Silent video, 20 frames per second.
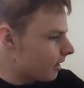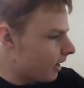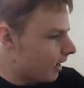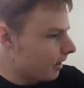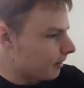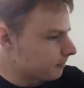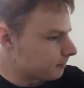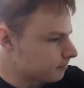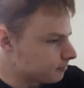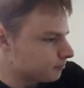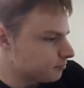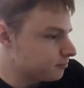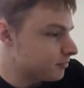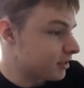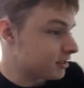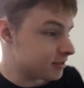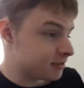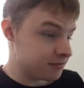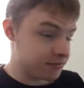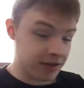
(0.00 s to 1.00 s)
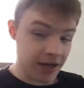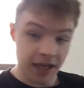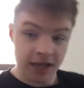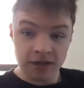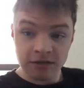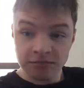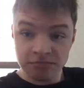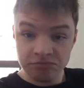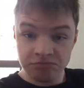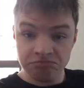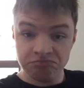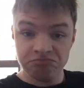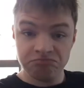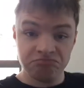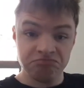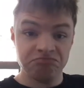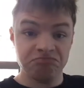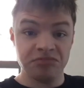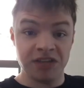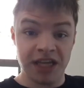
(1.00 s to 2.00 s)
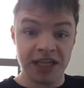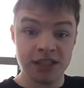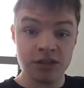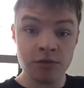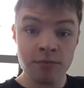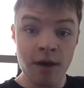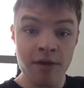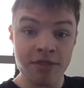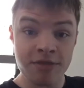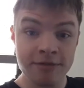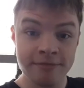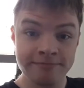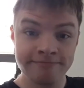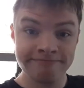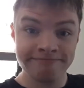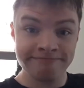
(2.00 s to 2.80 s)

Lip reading: But for now, here's to a month.